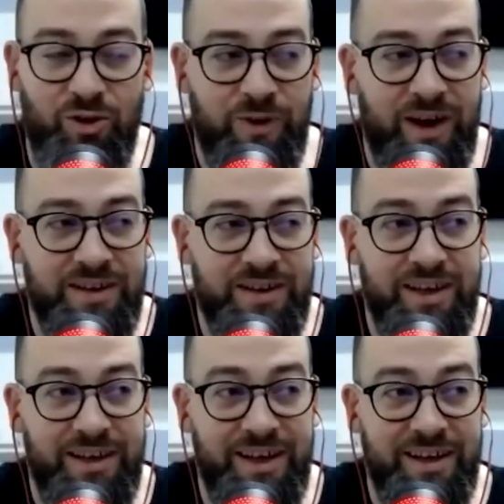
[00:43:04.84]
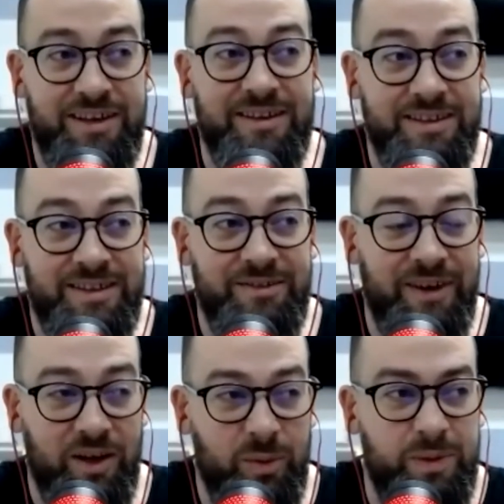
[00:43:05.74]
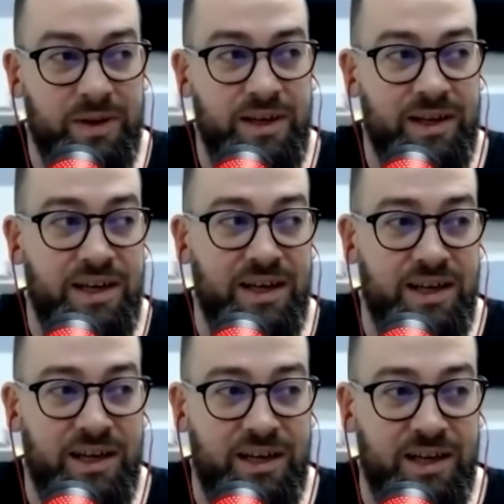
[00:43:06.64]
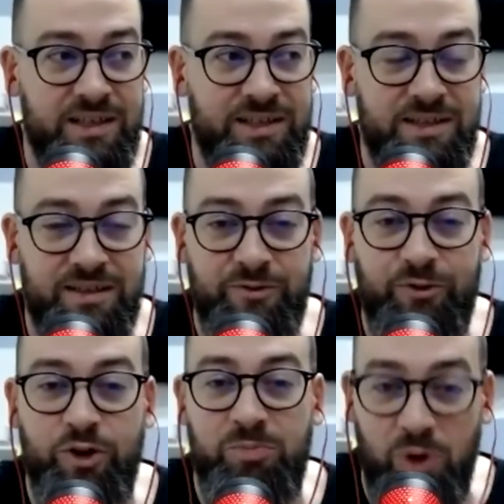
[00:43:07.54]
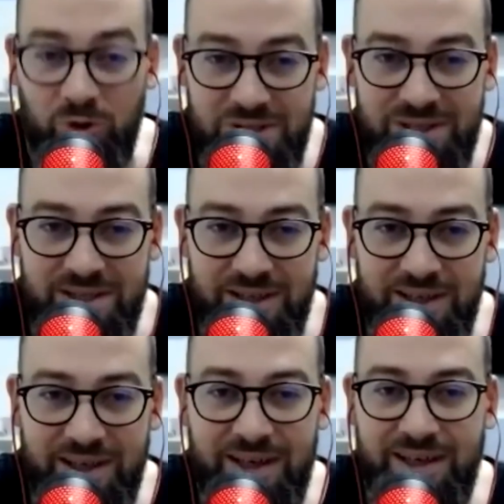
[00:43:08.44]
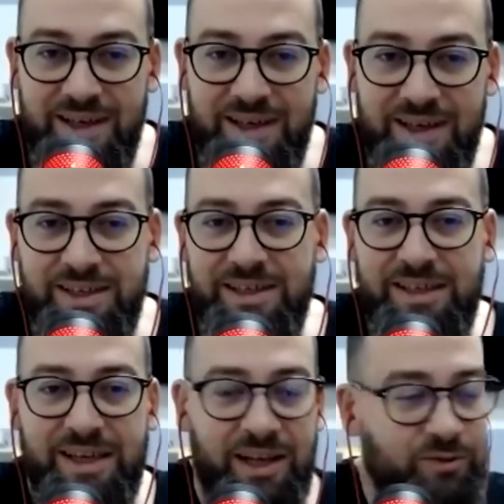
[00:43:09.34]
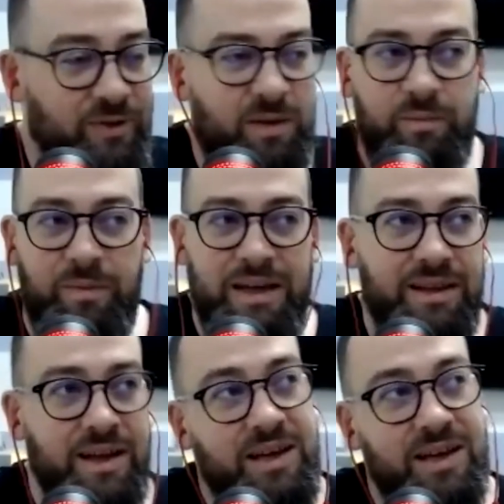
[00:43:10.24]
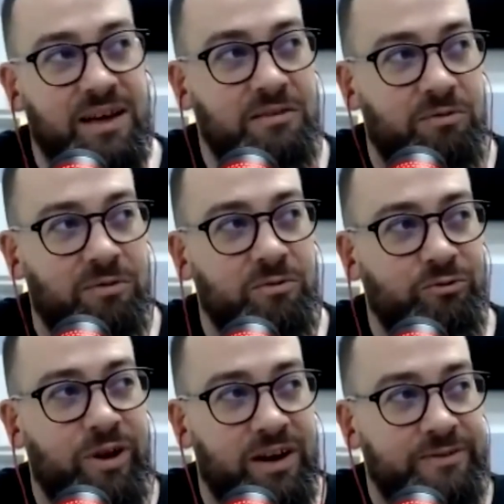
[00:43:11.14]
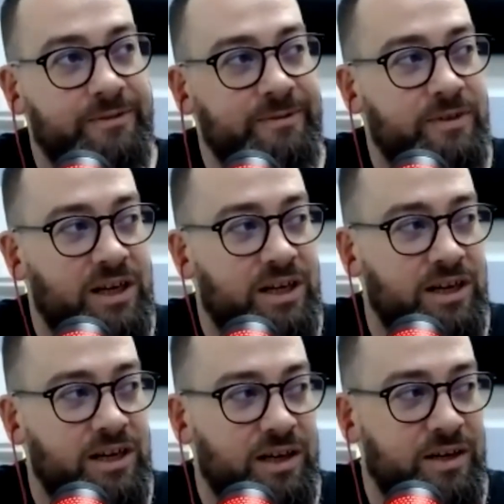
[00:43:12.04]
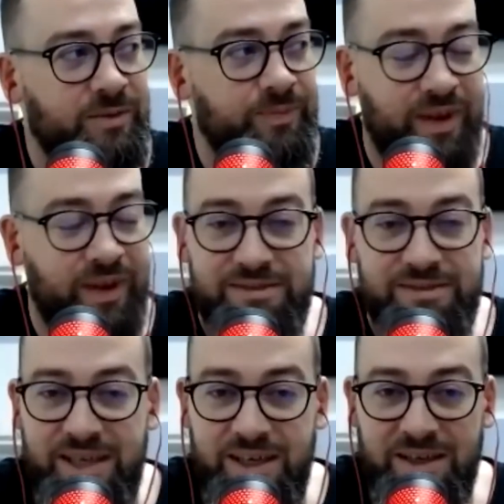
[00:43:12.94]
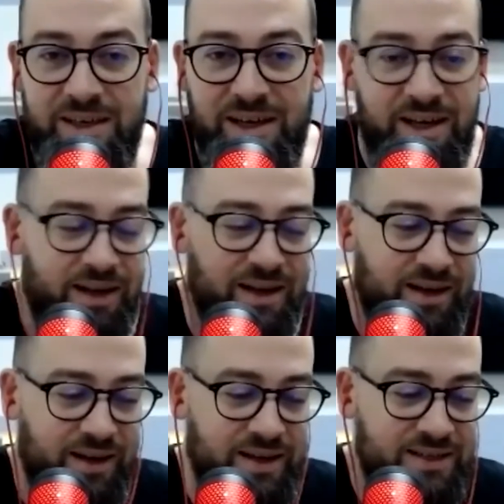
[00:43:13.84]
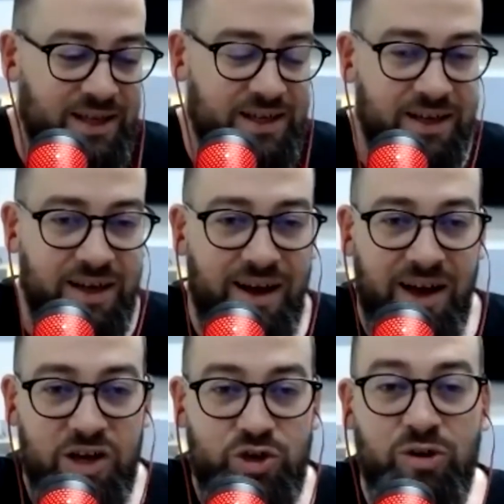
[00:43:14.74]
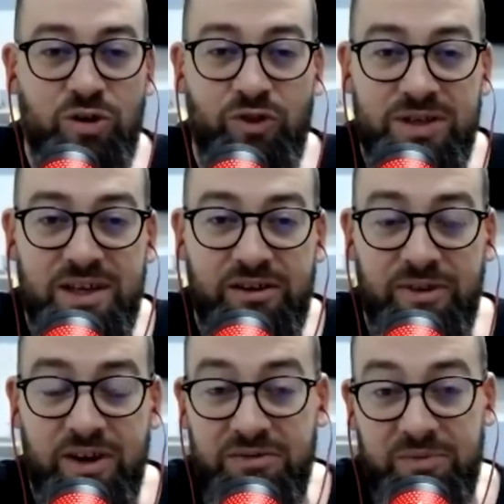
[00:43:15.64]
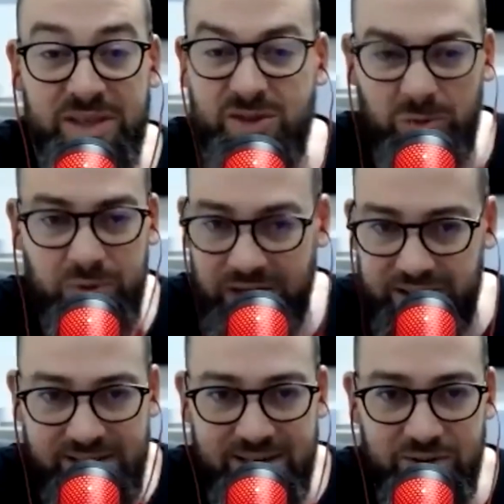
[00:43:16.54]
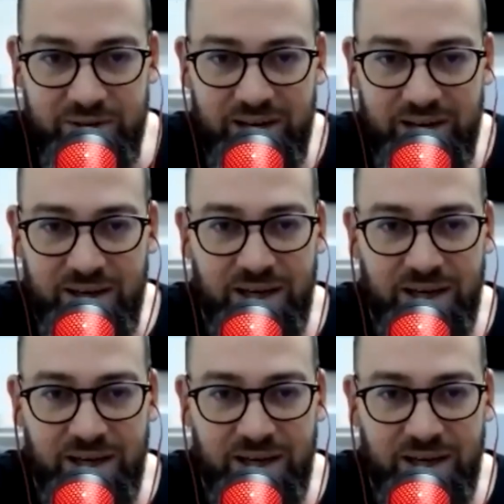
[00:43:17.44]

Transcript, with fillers: far they, they didn't develop uh, for posts not one but like what i've, uh, I've seen uh, is like sean Vosler, one of the best copywriters out there